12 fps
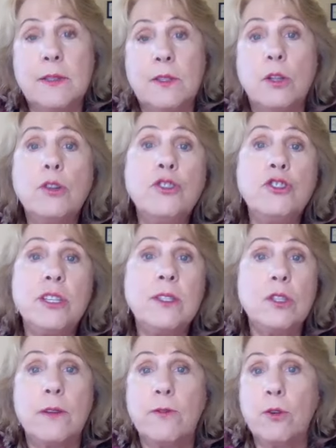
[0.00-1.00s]

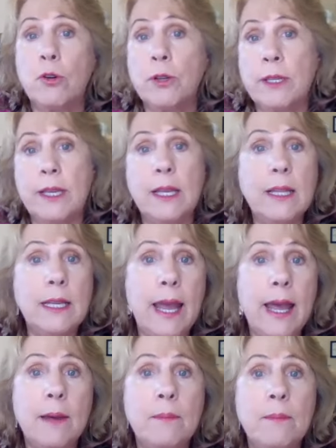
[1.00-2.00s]
Solutions, look for
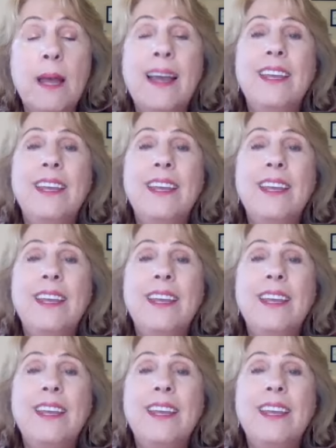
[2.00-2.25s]
Orton-Gillingham.